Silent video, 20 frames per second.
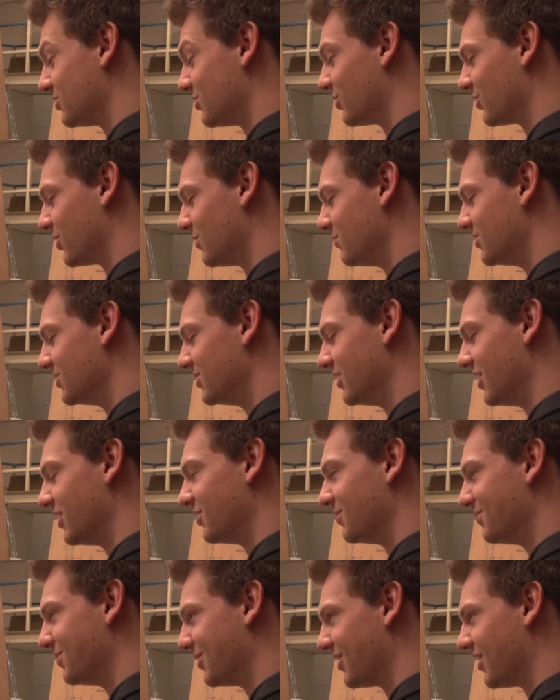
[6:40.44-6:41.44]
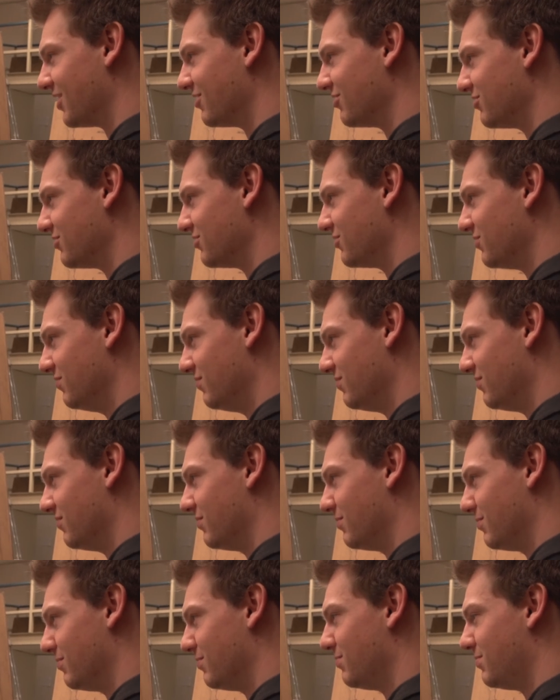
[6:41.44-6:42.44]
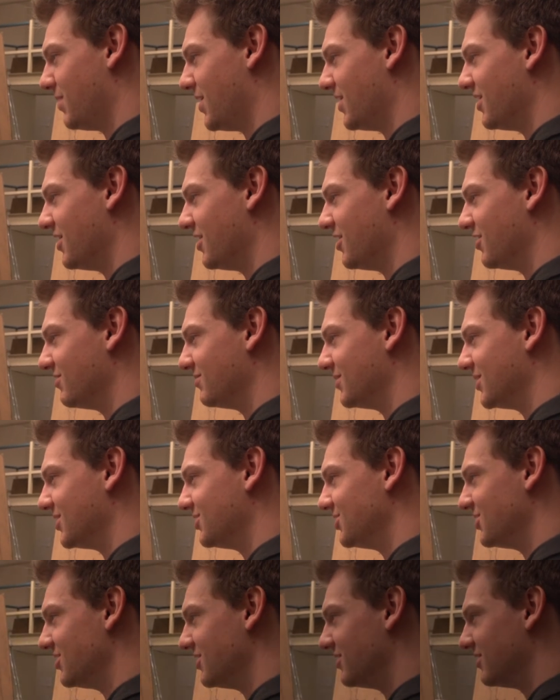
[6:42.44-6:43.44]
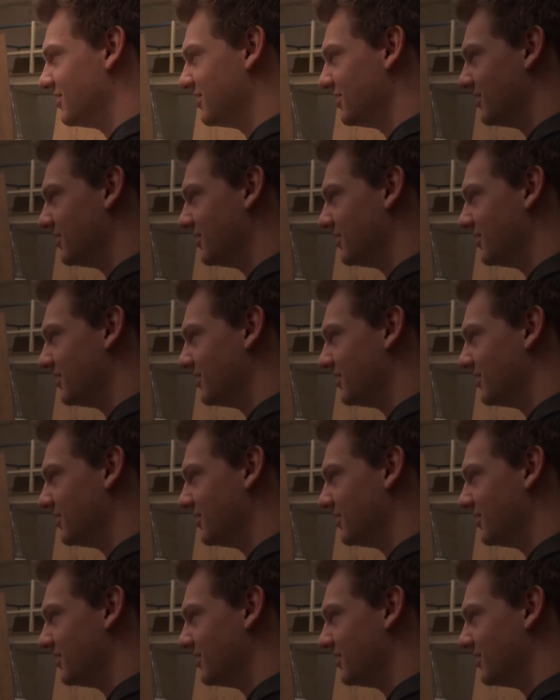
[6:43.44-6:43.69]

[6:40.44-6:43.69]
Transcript: all coming together, but kind of by the hair of my chin.